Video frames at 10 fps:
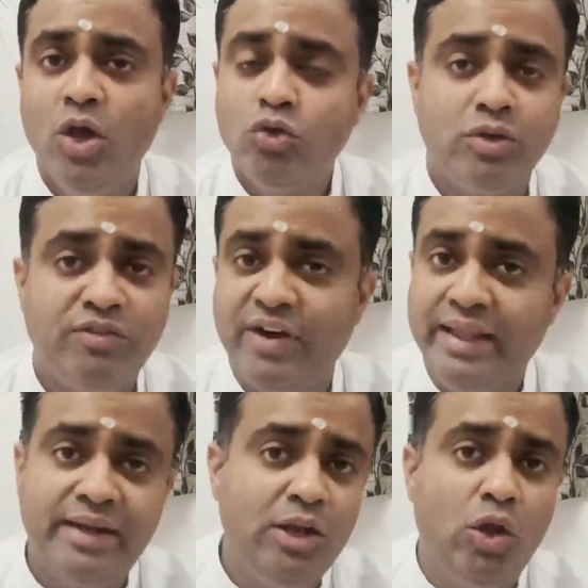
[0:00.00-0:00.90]
So the
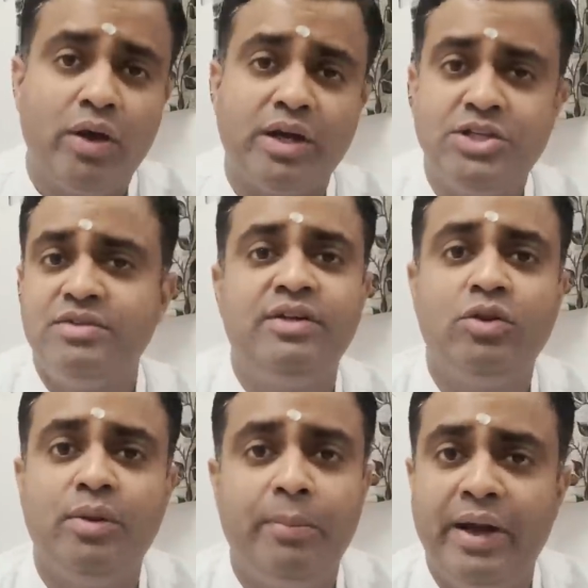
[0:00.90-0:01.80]
father in law rushes into
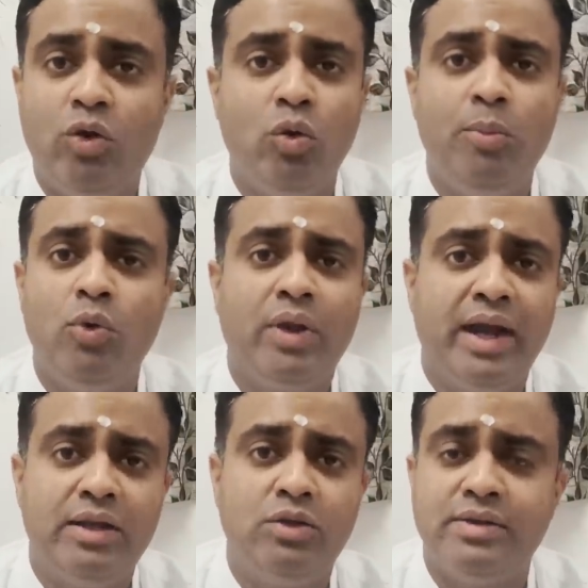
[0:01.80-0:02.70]
the bedroom to
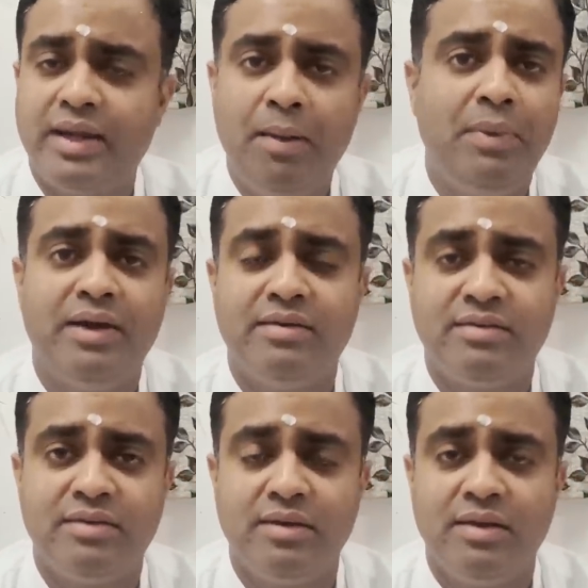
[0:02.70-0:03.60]
get the
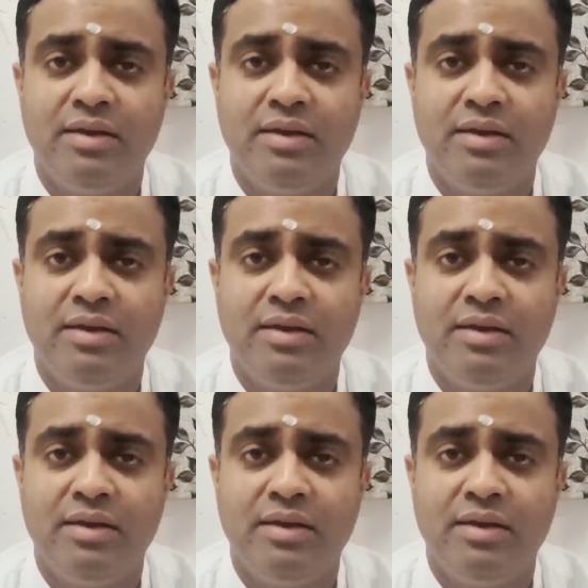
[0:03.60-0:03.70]
tablets.